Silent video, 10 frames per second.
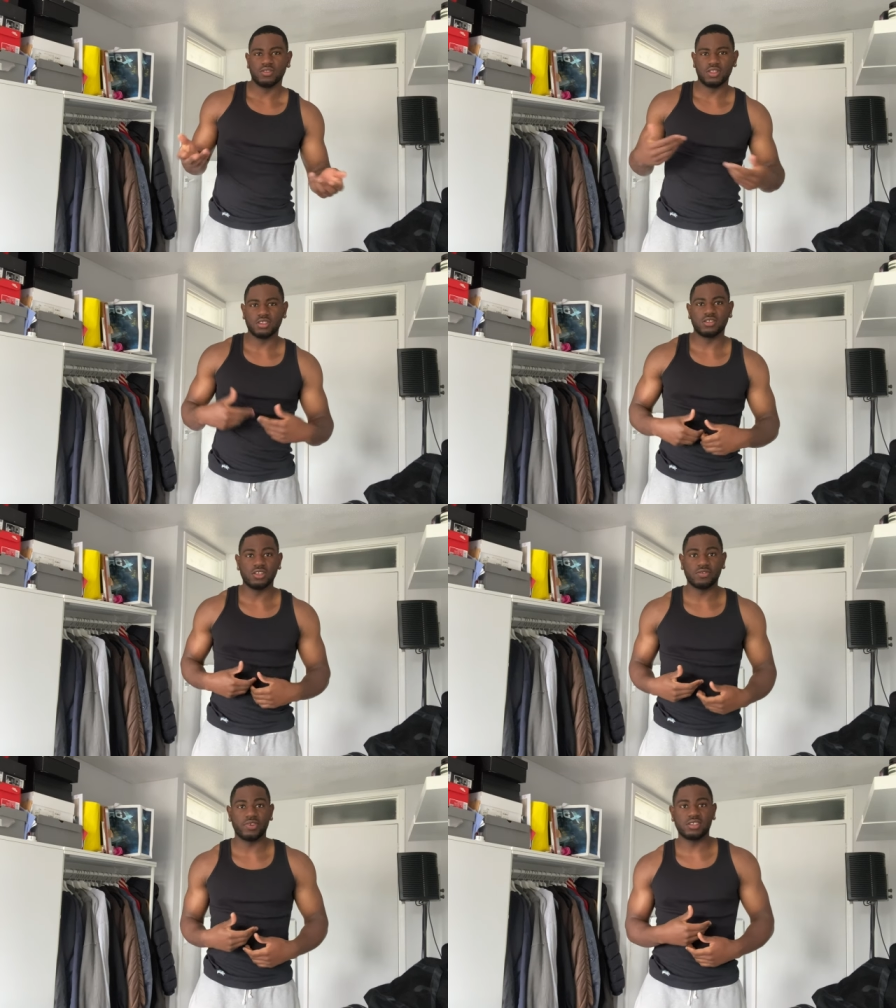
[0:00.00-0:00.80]
this
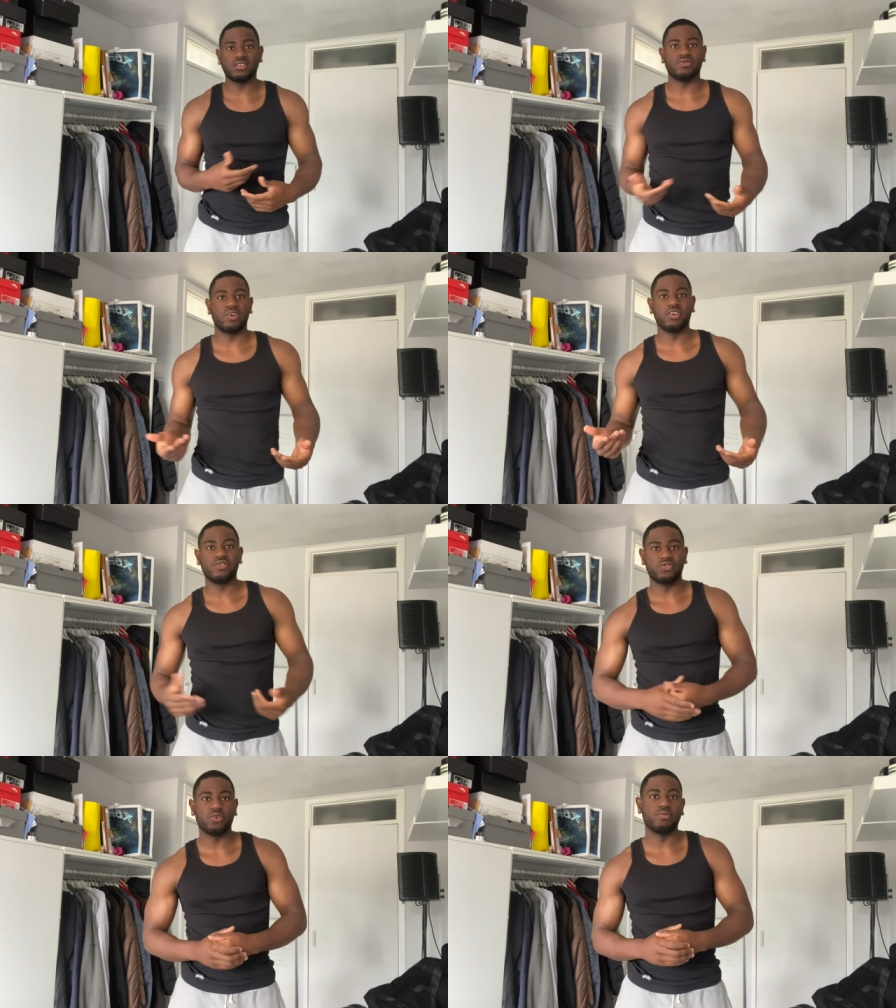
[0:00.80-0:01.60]
this vest is very
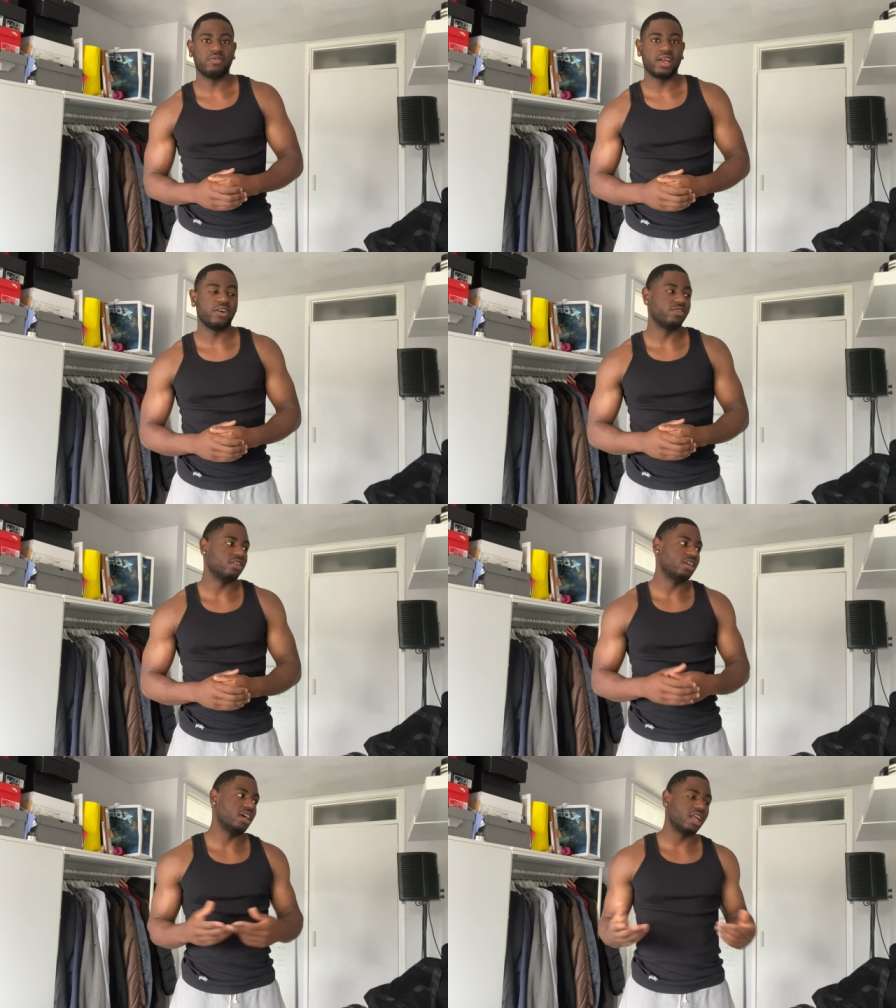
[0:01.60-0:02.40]
form
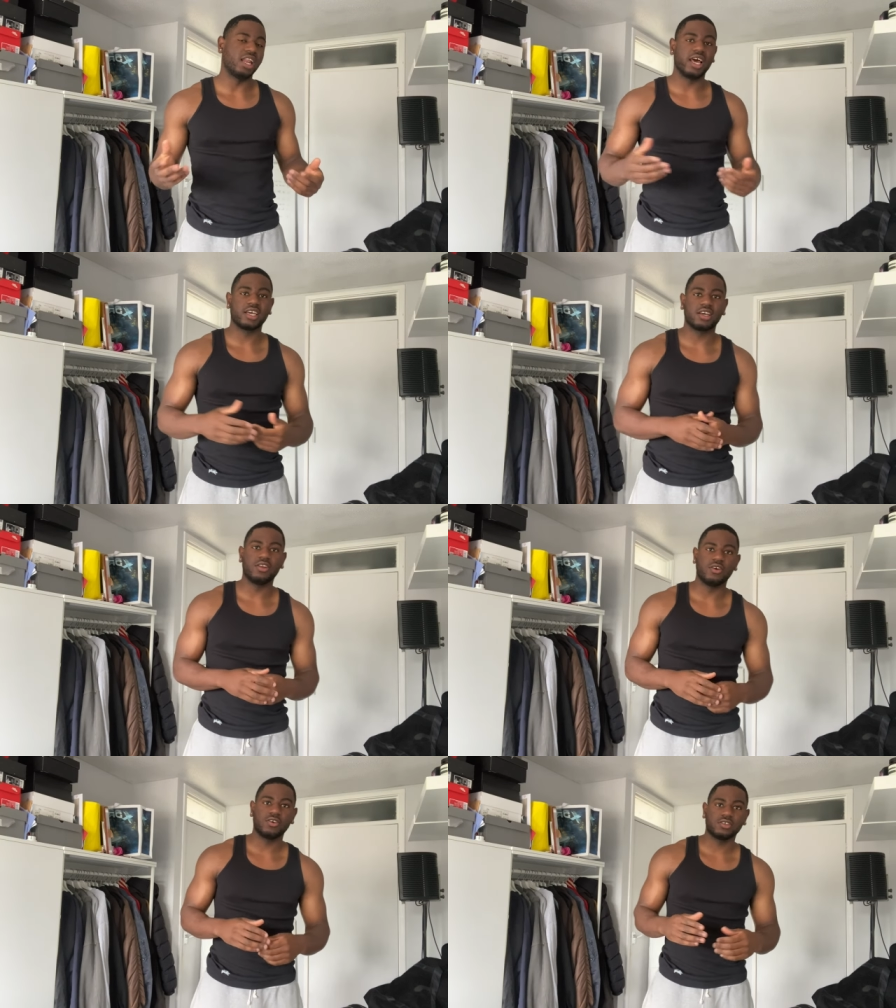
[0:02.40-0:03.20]
flattering, and I like it a
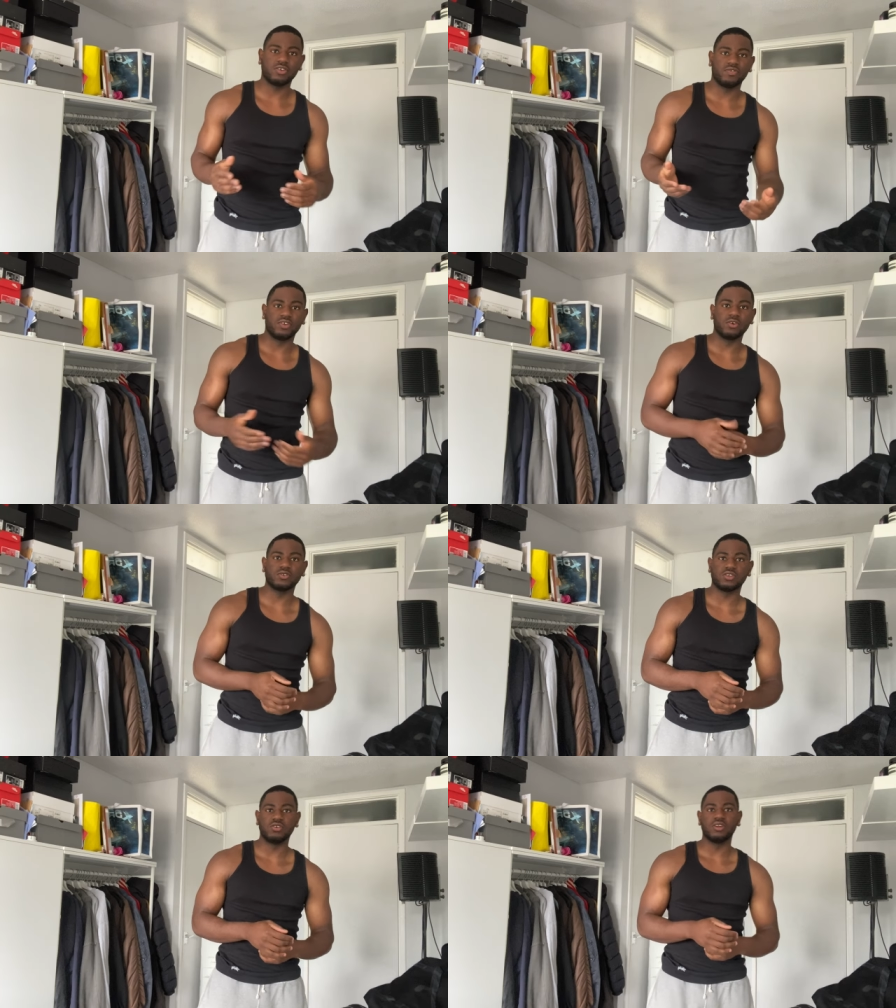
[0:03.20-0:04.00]
lot. So for those
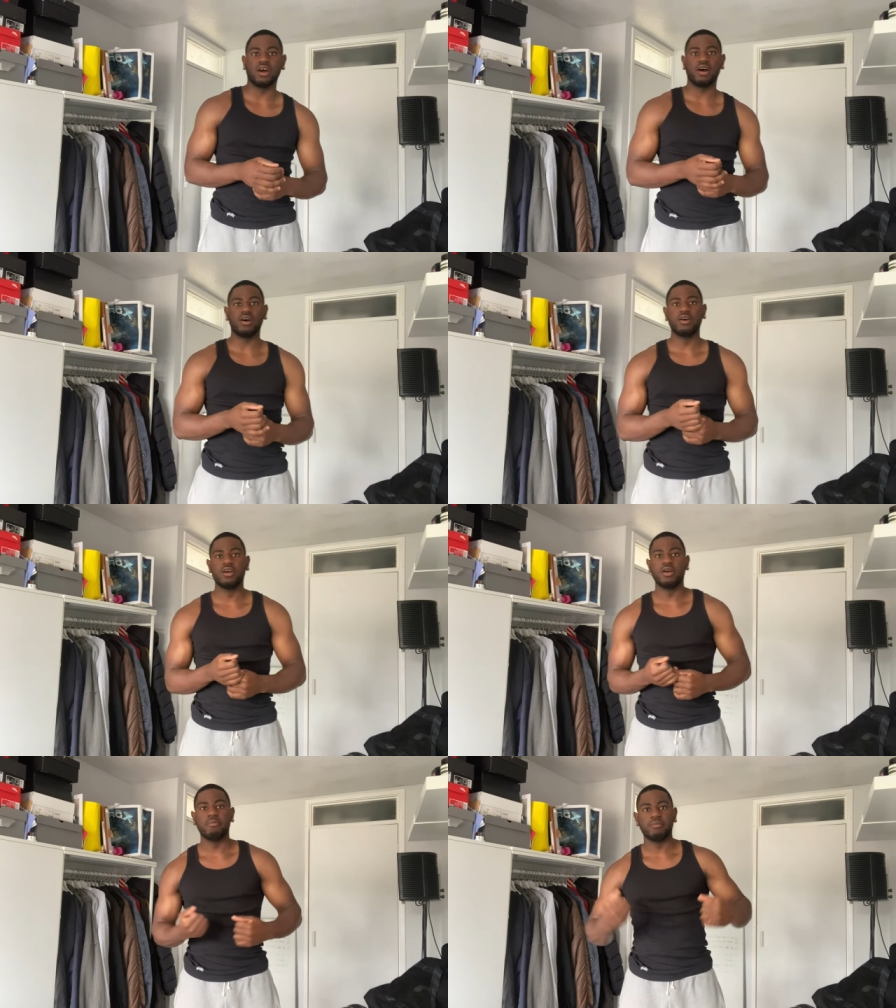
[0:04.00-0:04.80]
of you that are
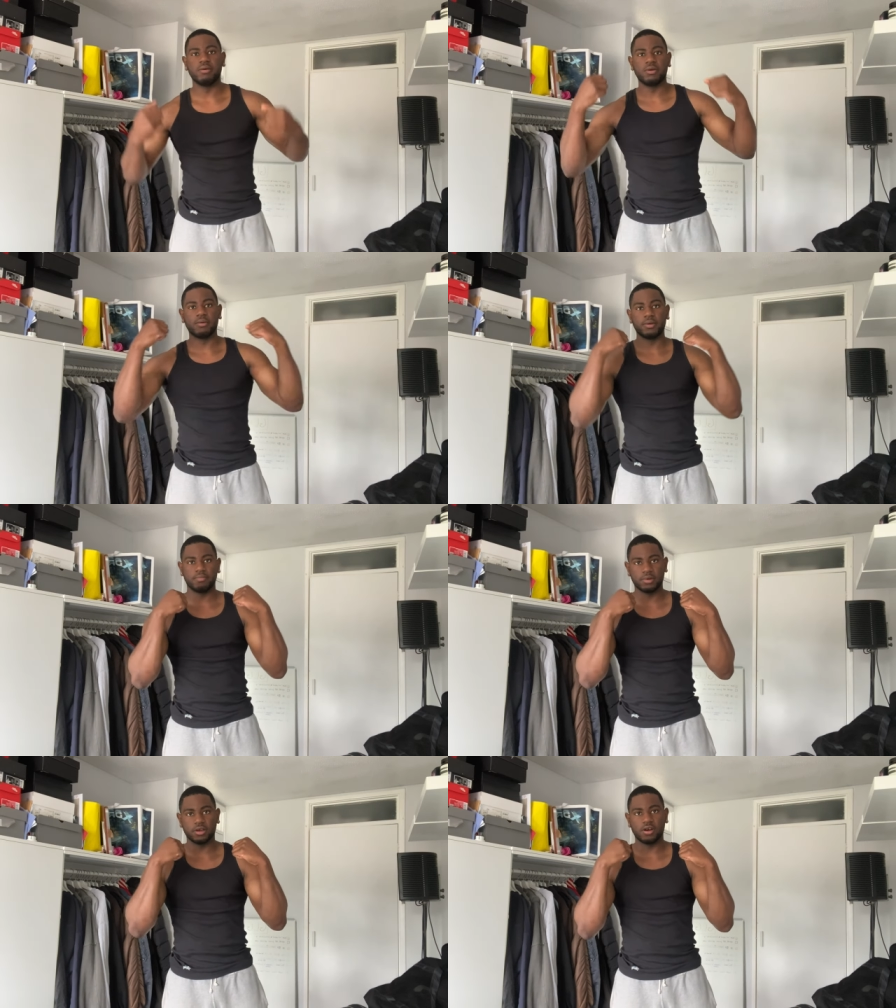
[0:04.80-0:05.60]
maybe a bit
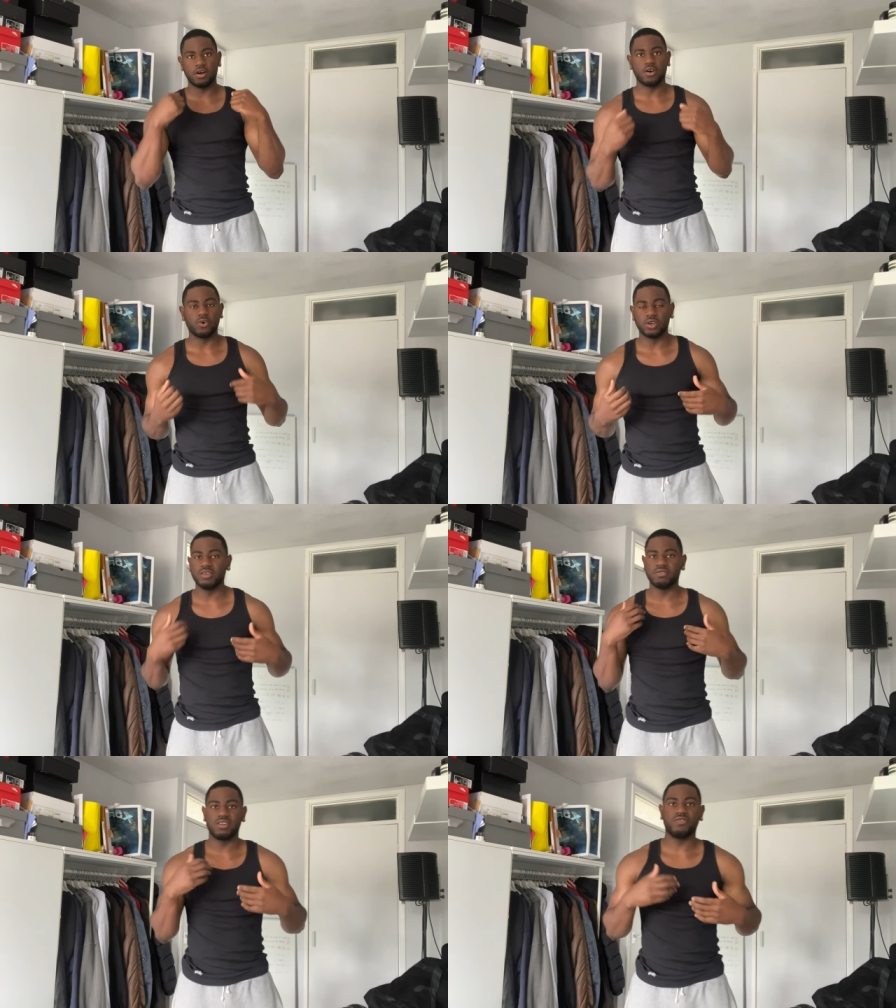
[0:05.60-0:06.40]
bigger, or
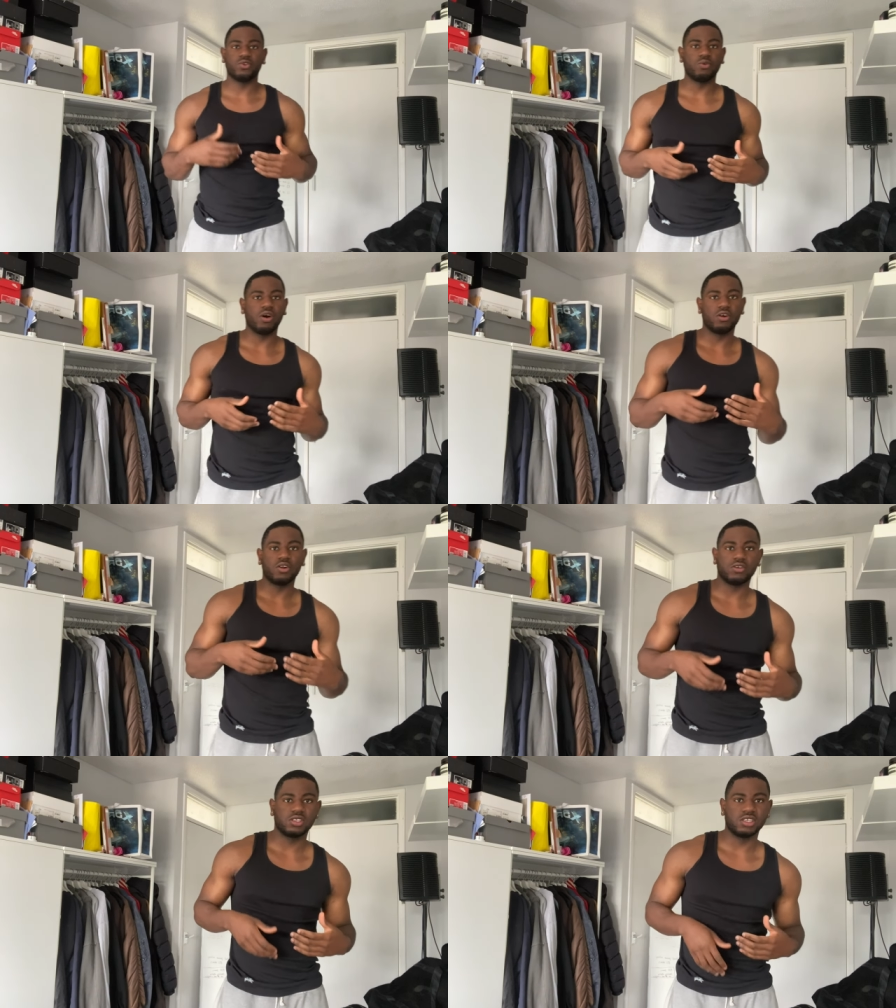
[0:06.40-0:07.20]
even if you are a
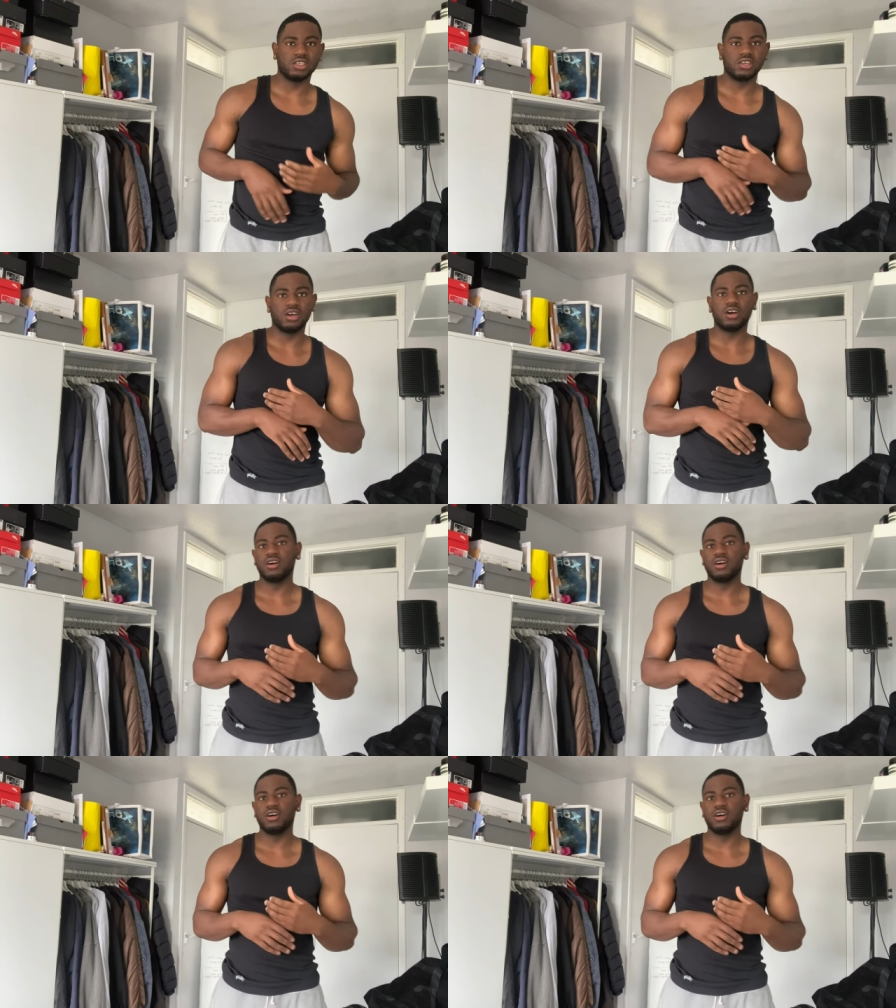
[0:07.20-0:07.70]
lot skinnier,